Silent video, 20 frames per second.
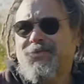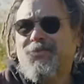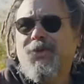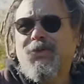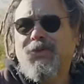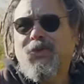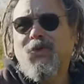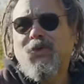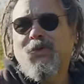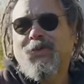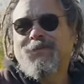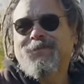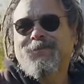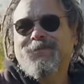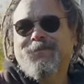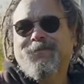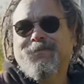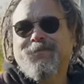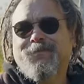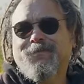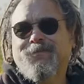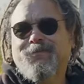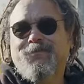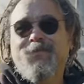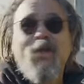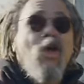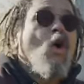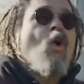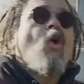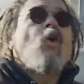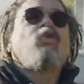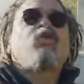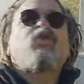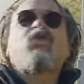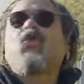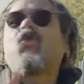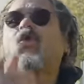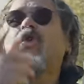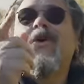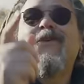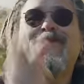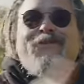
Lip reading: below. Also,